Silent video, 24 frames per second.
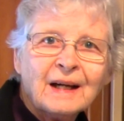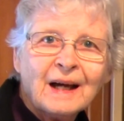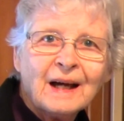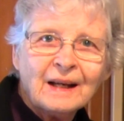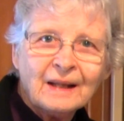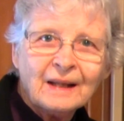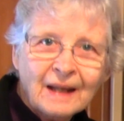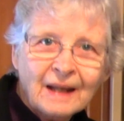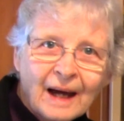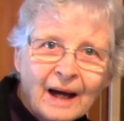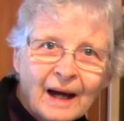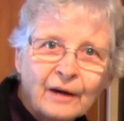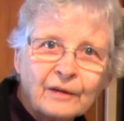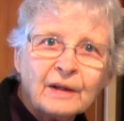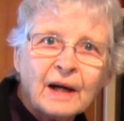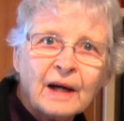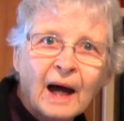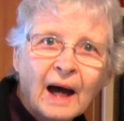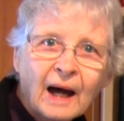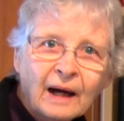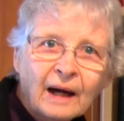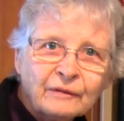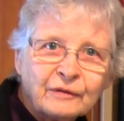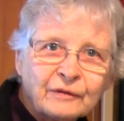aloud
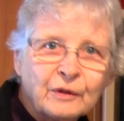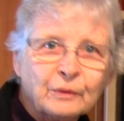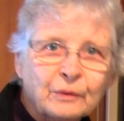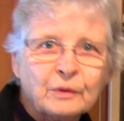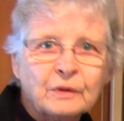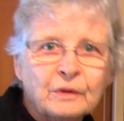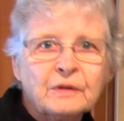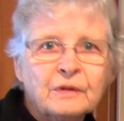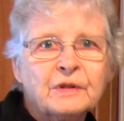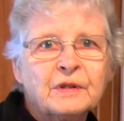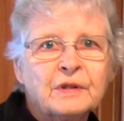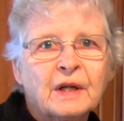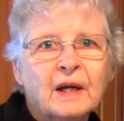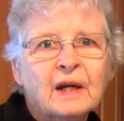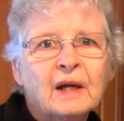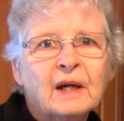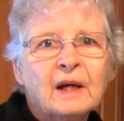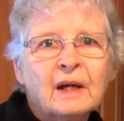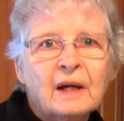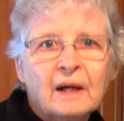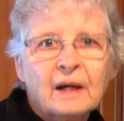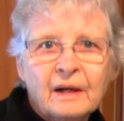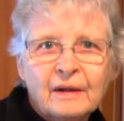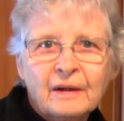afterwards,
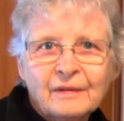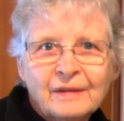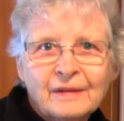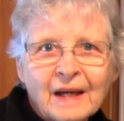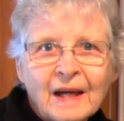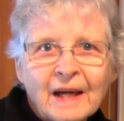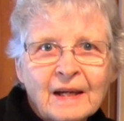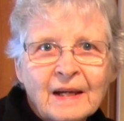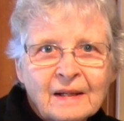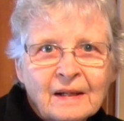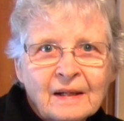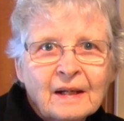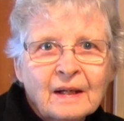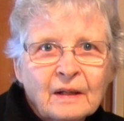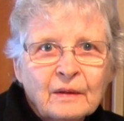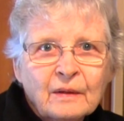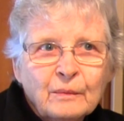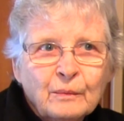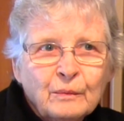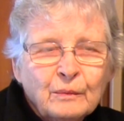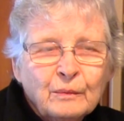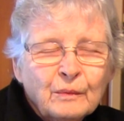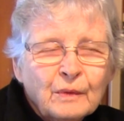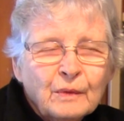they
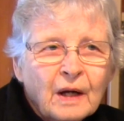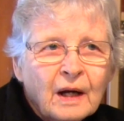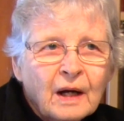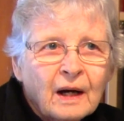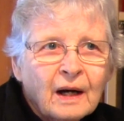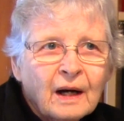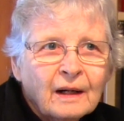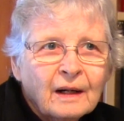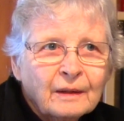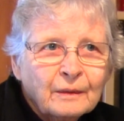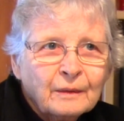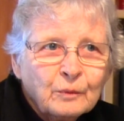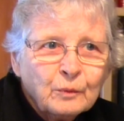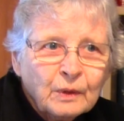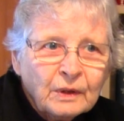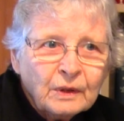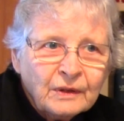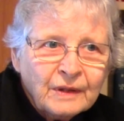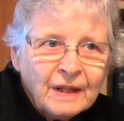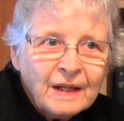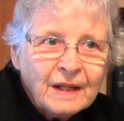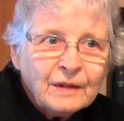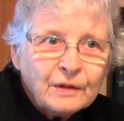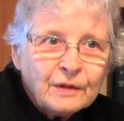will
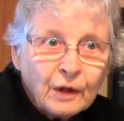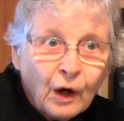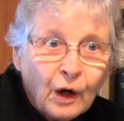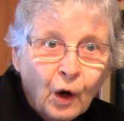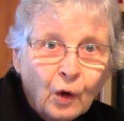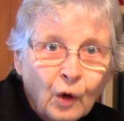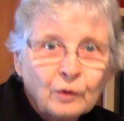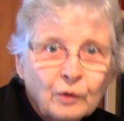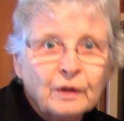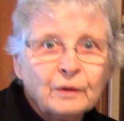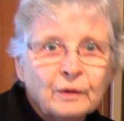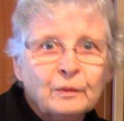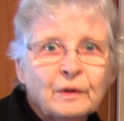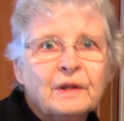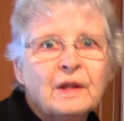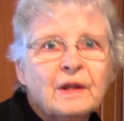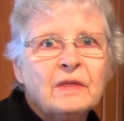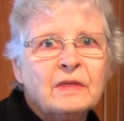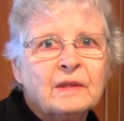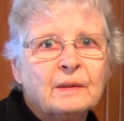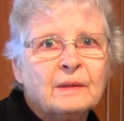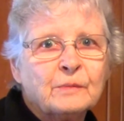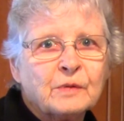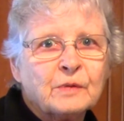need to hold it
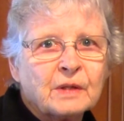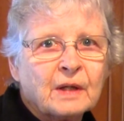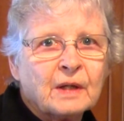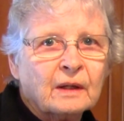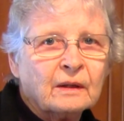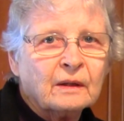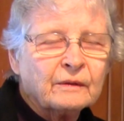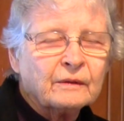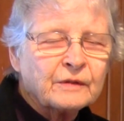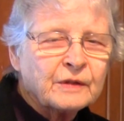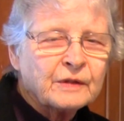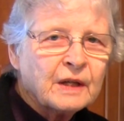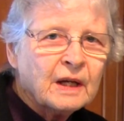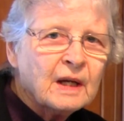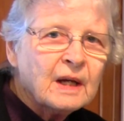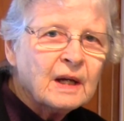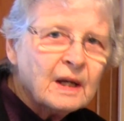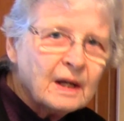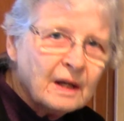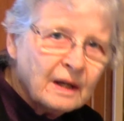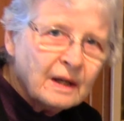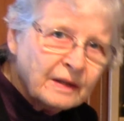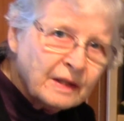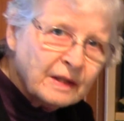within themselves.
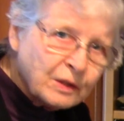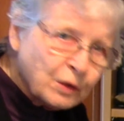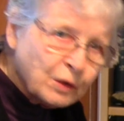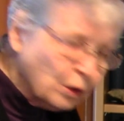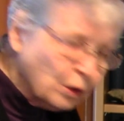This